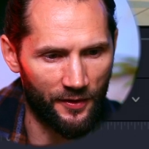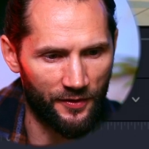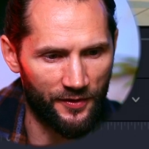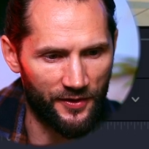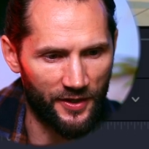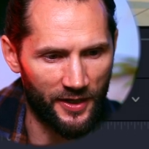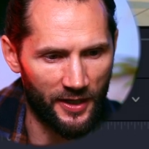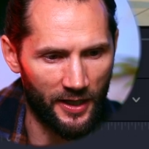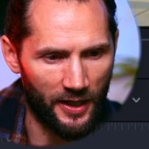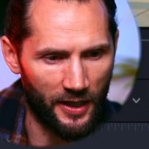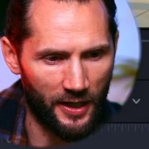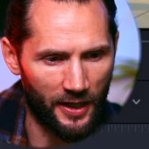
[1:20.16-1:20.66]

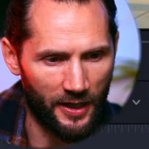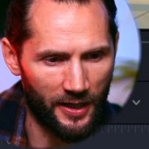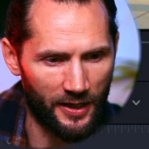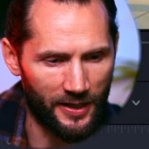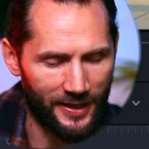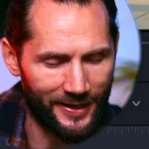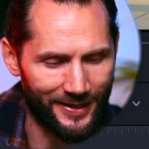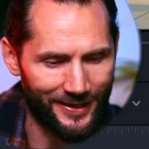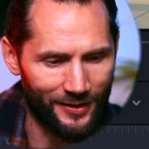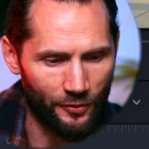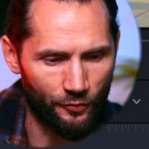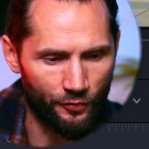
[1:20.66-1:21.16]

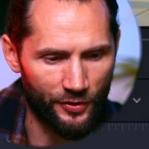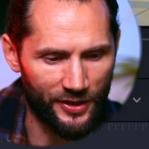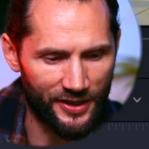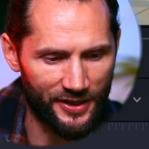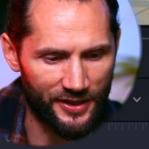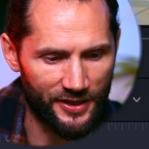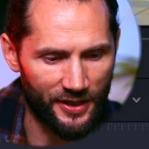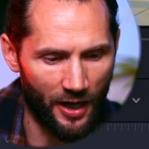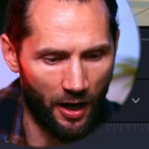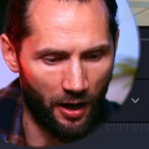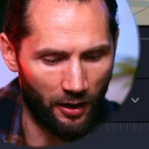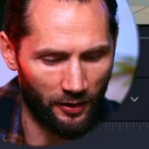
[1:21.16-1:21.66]
the
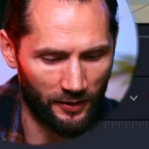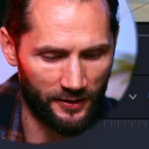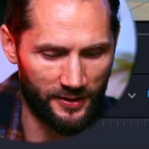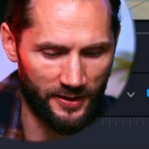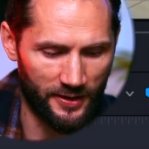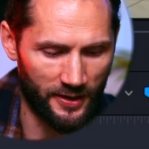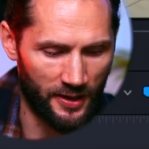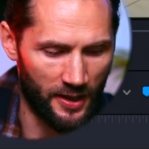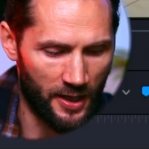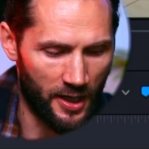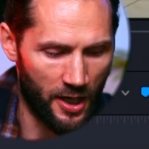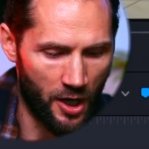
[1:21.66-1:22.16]

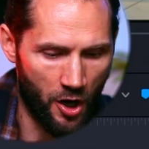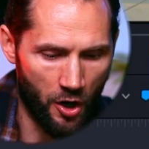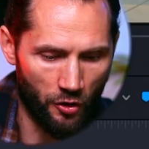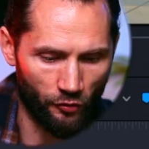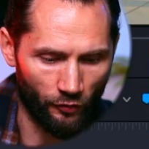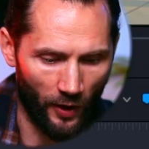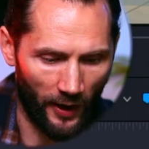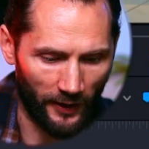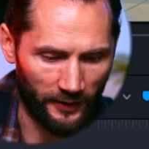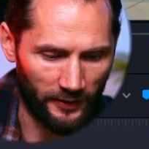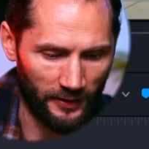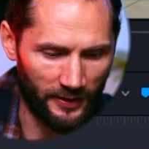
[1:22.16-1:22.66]
result. All
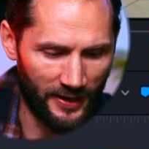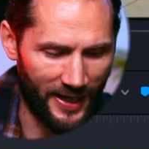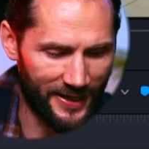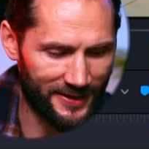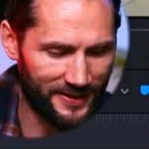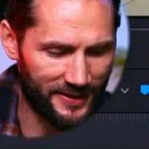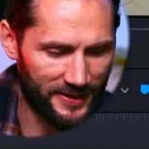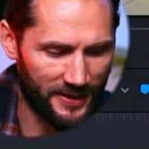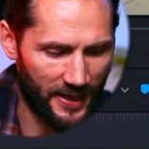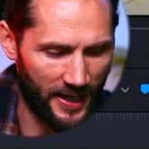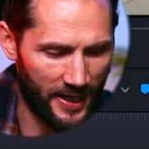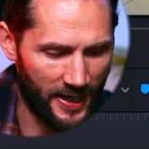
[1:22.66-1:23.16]
right,
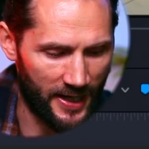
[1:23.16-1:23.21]
let's